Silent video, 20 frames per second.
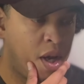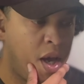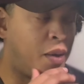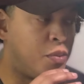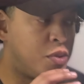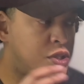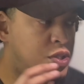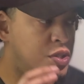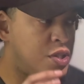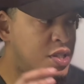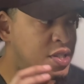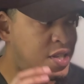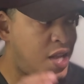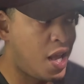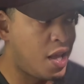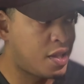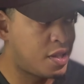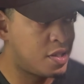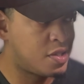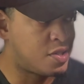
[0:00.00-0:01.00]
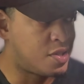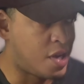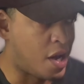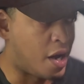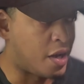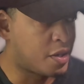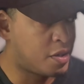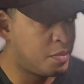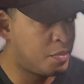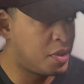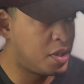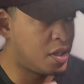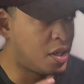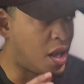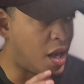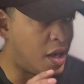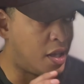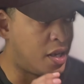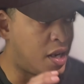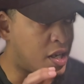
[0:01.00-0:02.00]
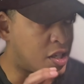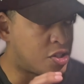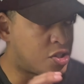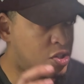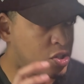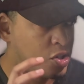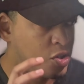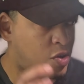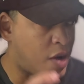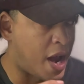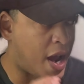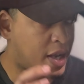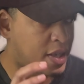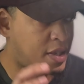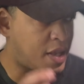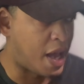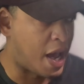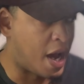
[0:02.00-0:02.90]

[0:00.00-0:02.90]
And I want you to take this document and extract